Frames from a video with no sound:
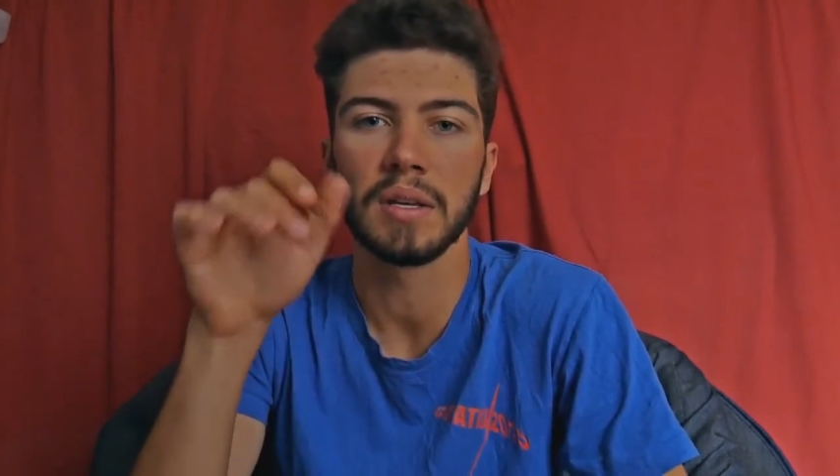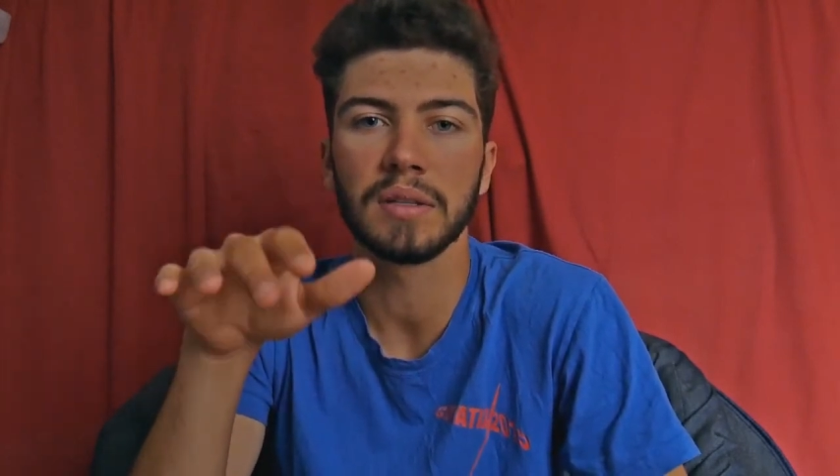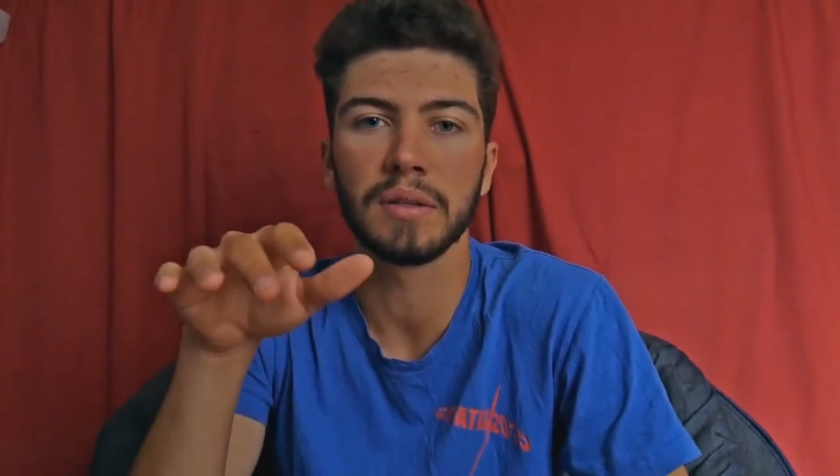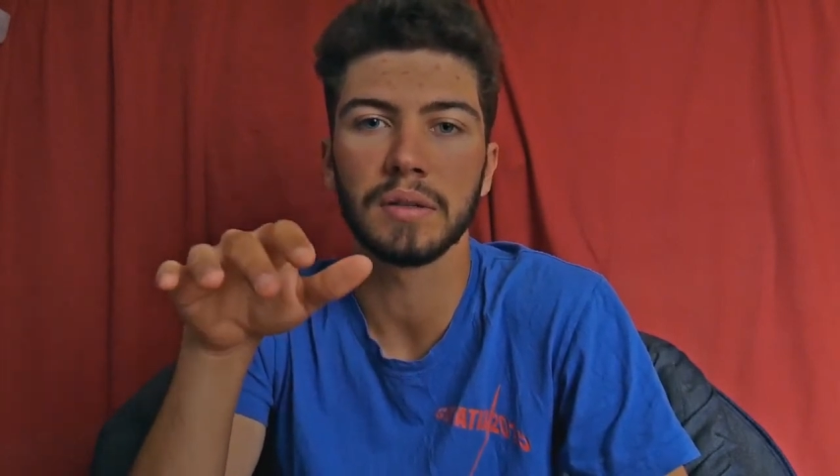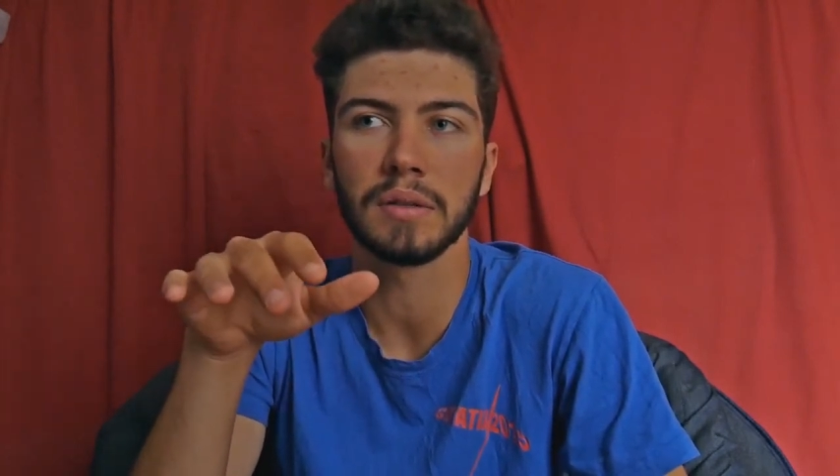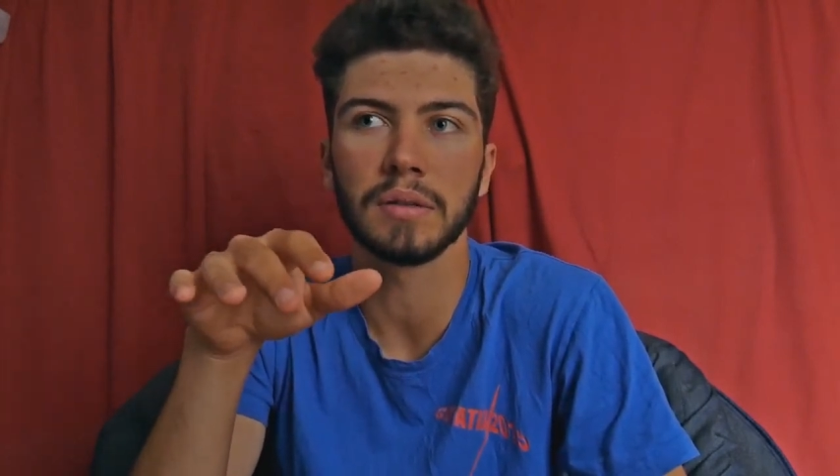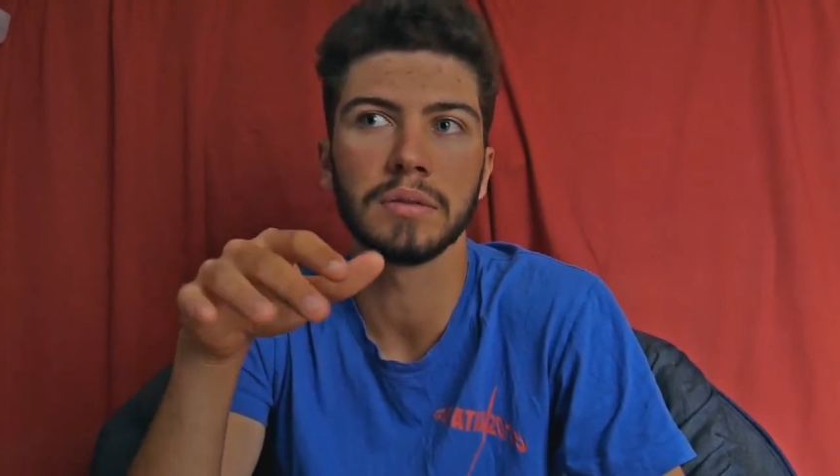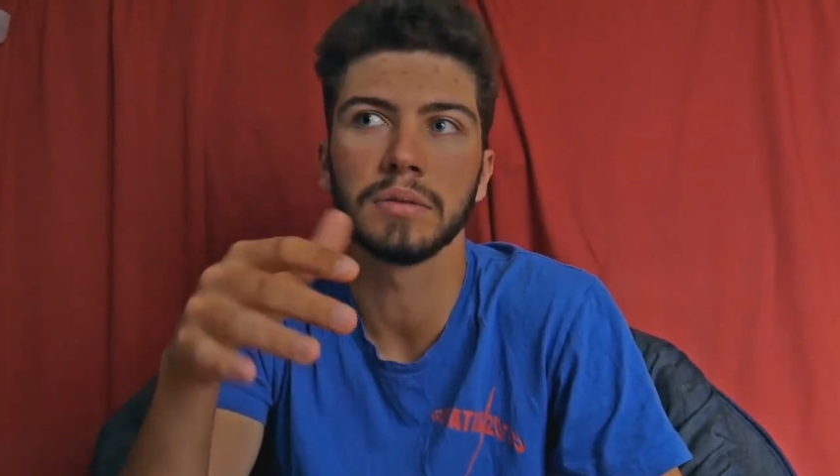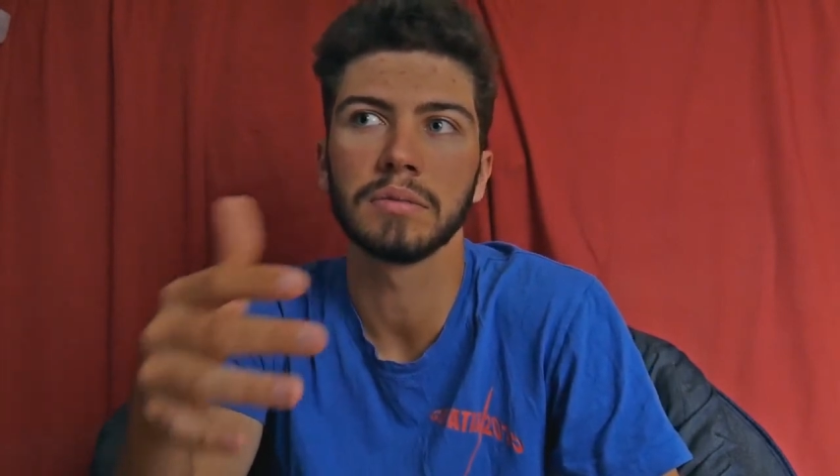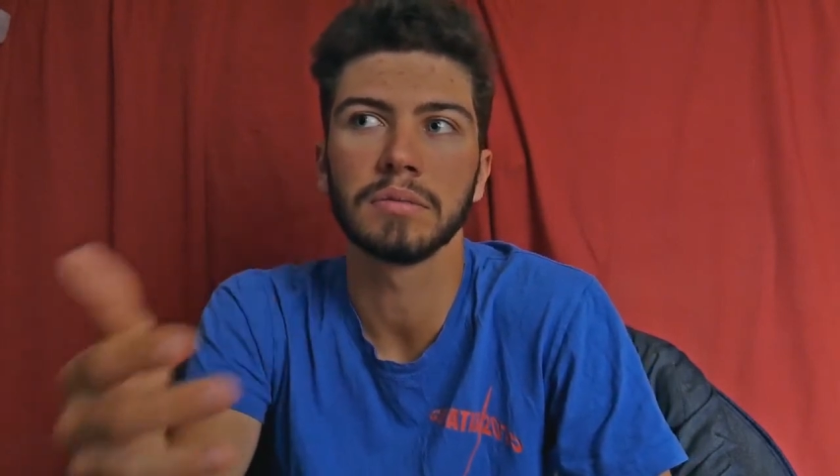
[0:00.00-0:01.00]

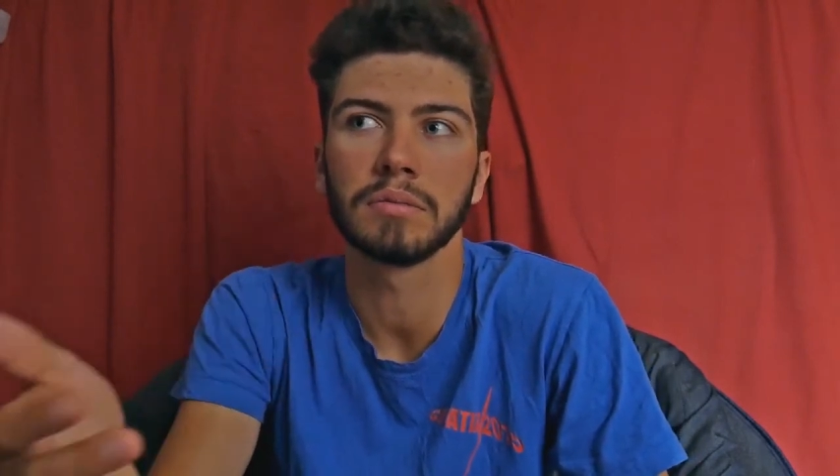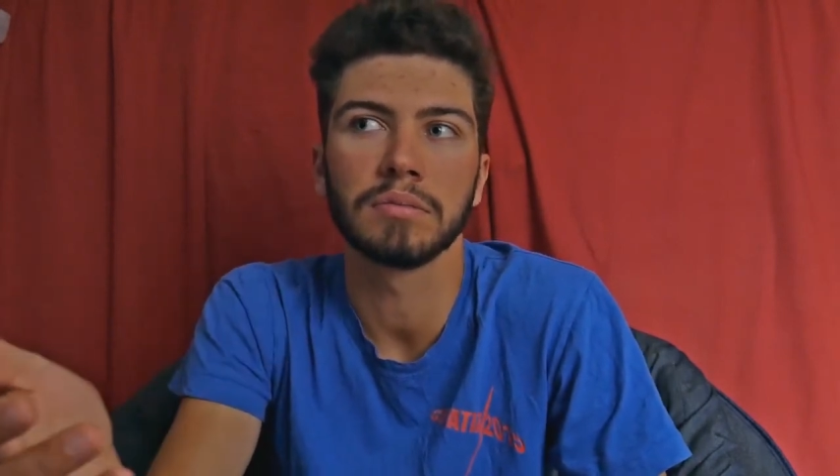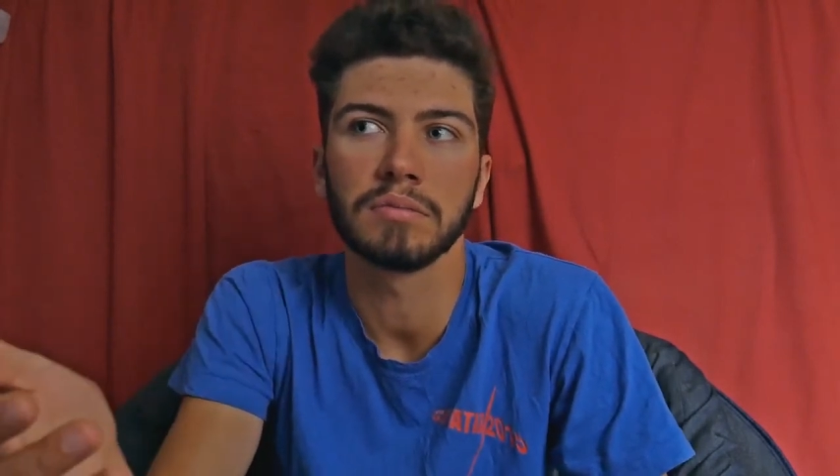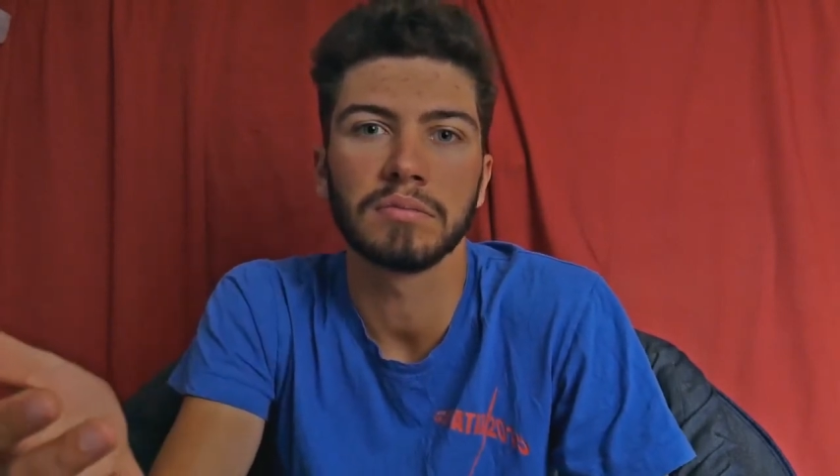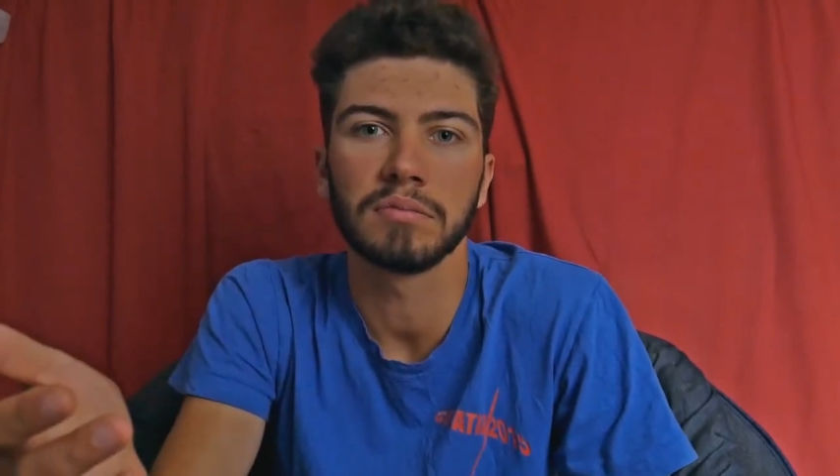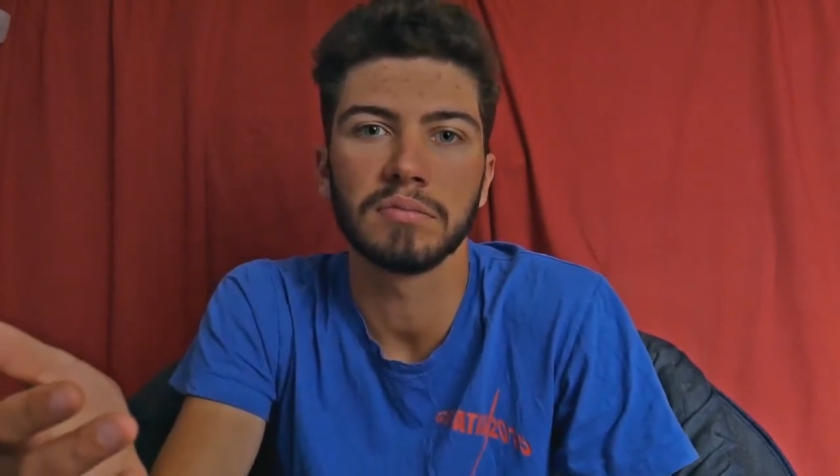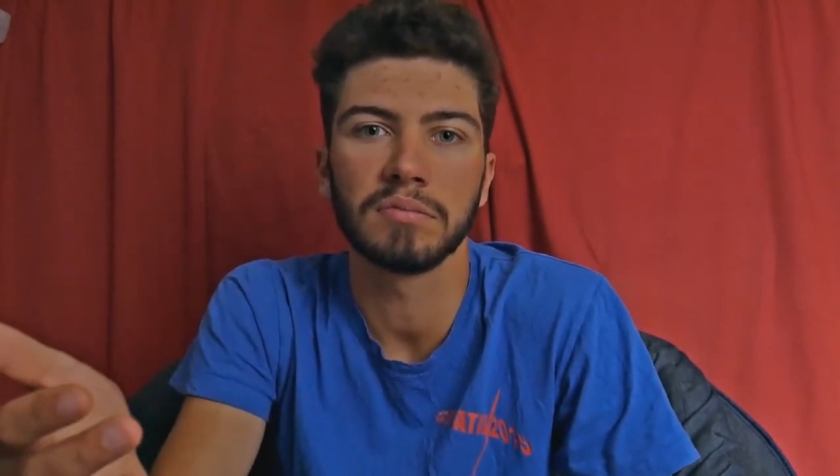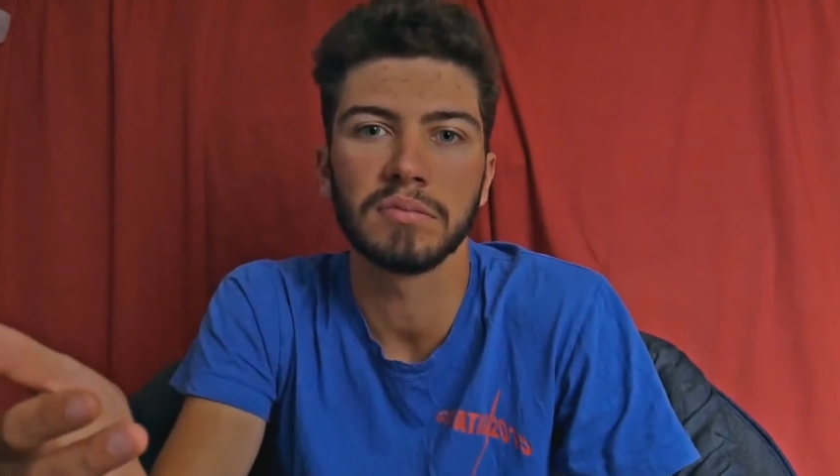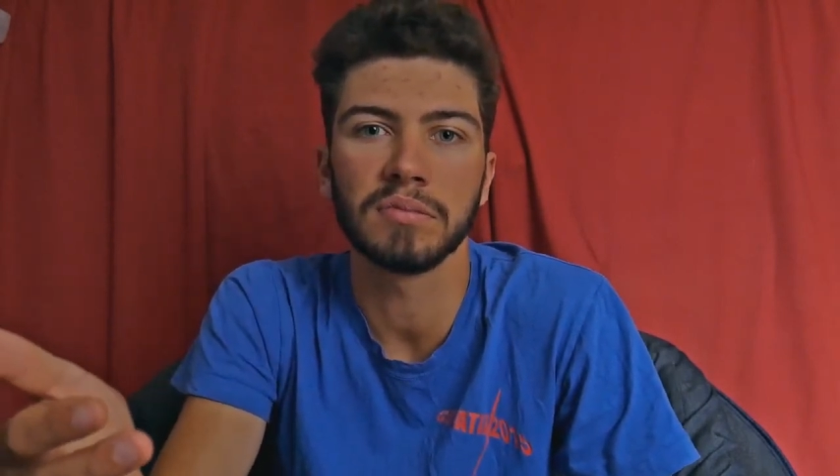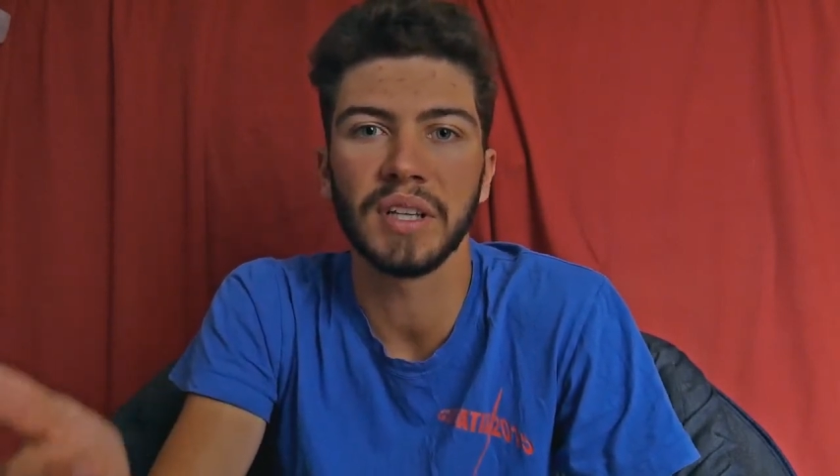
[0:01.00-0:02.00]
So
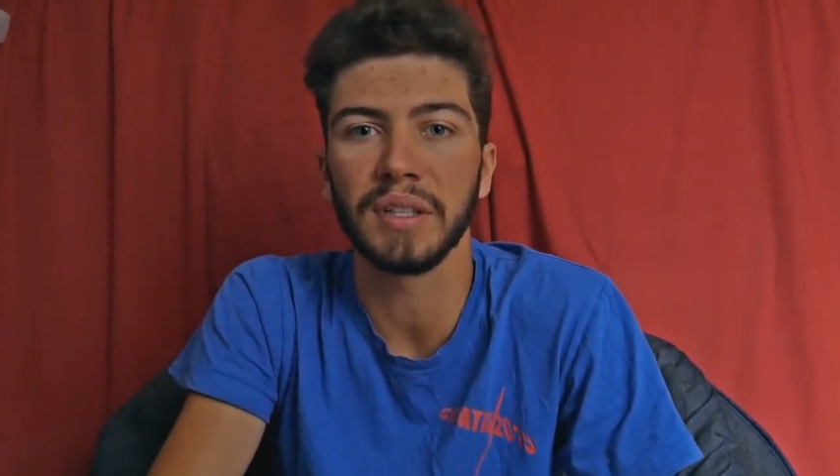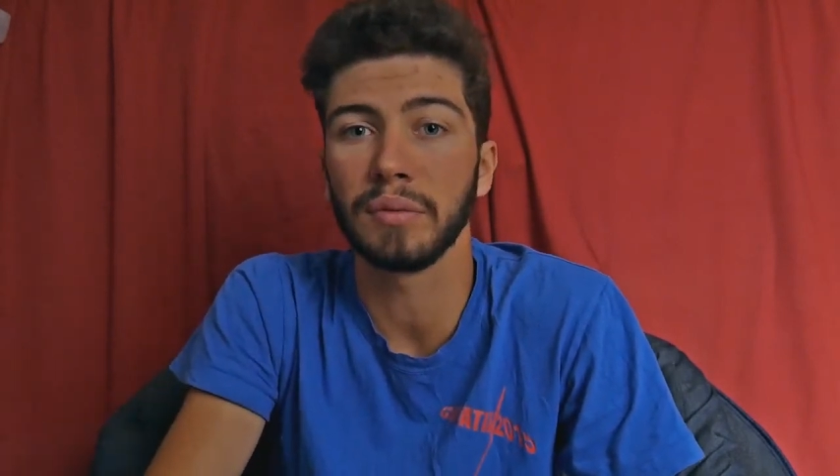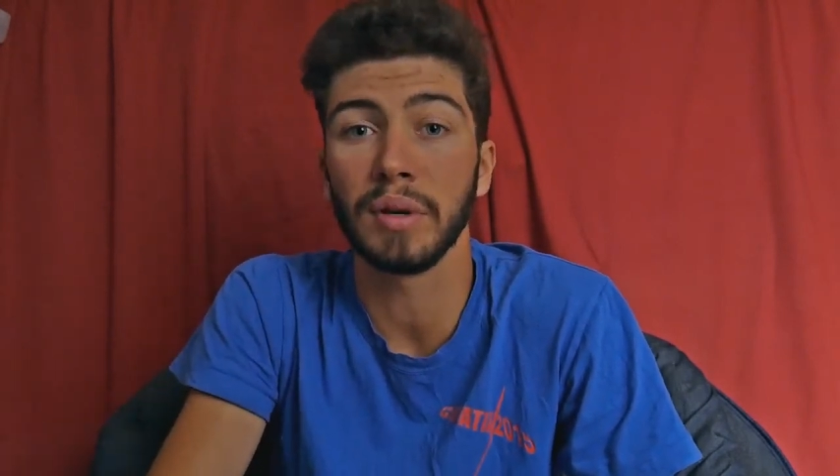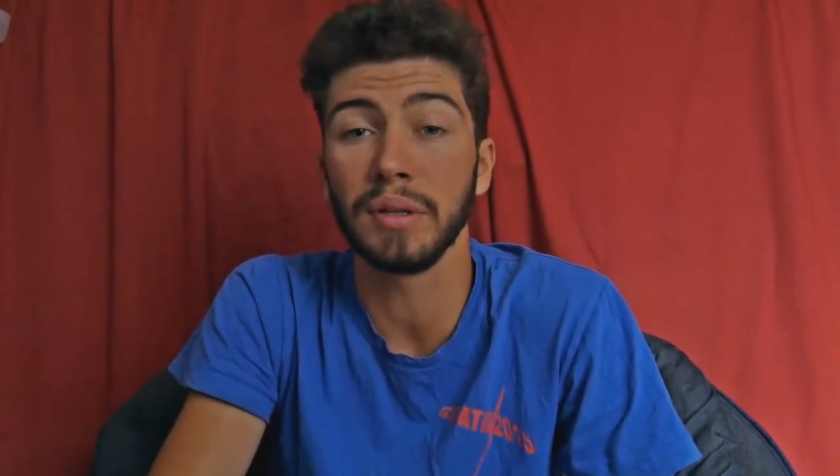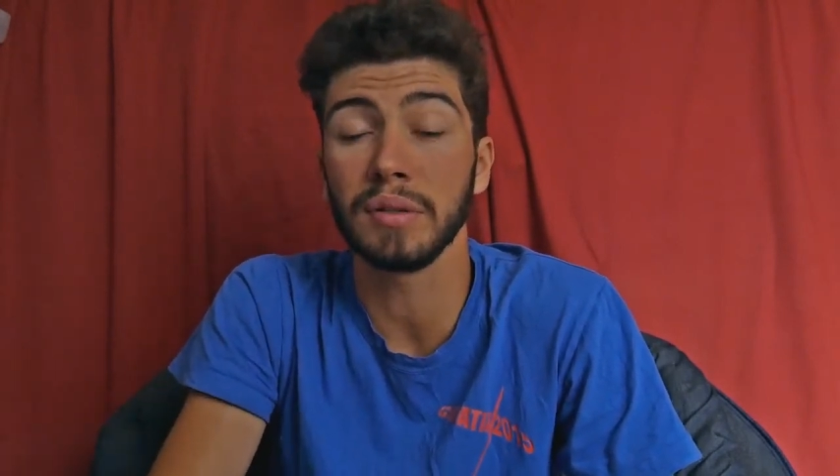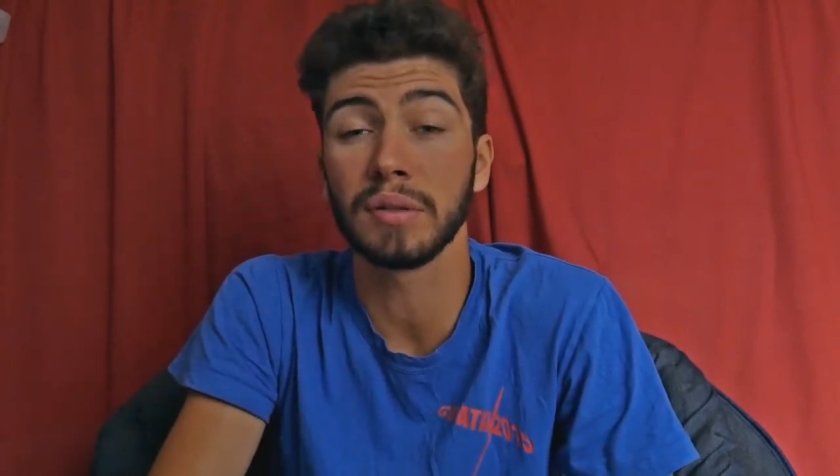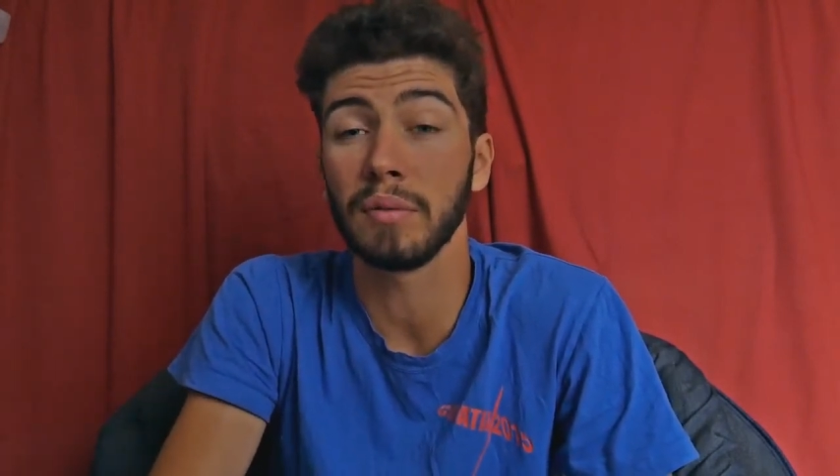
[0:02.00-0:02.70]
it reduces